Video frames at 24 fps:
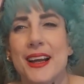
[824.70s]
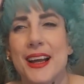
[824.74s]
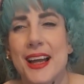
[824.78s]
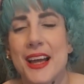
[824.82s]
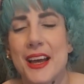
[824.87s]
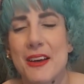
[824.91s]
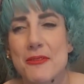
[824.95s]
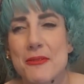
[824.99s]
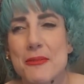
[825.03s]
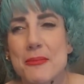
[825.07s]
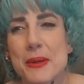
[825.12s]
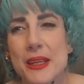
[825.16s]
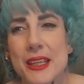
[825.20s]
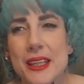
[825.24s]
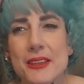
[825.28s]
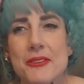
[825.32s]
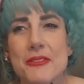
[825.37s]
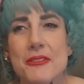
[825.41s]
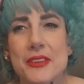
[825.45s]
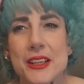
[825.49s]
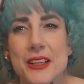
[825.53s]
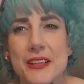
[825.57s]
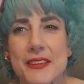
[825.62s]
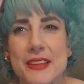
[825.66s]
have
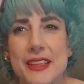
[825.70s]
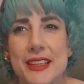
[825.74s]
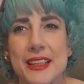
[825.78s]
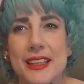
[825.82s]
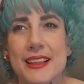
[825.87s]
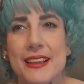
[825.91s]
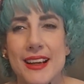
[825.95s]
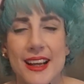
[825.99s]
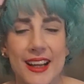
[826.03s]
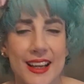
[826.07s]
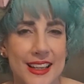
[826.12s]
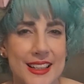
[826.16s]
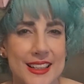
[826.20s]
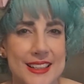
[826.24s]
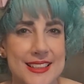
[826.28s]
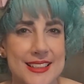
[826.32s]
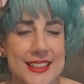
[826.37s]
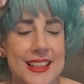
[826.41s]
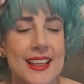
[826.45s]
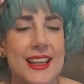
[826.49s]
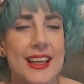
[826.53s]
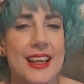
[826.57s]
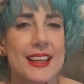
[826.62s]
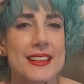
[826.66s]
been very kind,
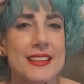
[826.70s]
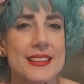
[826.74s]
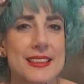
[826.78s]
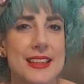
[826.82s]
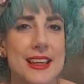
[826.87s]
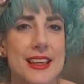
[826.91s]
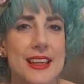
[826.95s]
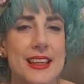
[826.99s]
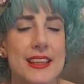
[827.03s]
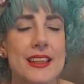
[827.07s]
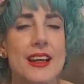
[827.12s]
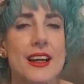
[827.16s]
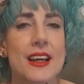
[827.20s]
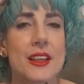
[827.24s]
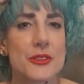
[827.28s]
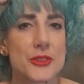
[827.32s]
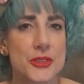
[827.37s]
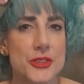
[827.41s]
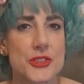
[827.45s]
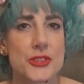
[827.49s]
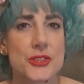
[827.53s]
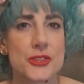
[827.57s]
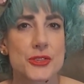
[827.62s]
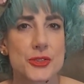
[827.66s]
and they
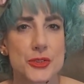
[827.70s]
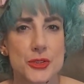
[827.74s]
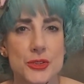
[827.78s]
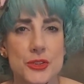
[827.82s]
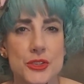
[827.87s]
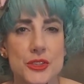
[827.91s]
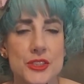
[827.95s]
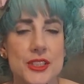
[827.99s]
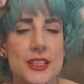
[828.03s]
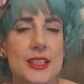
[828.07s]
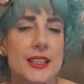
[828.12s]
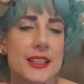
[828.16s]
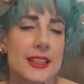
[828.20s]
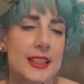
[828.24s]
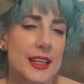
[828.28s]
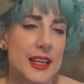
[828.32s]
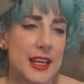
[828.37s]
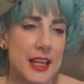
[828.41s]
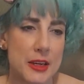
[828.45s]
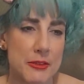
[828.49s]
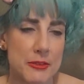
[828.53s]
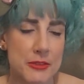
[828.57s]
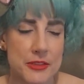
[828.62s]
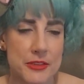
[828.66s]
understood
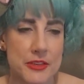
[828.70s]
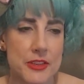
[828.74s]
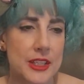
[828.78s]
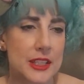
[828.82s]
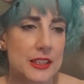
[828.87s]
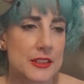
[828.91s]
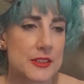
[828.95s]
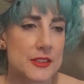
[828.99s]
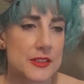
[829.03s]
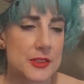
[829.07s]
everything,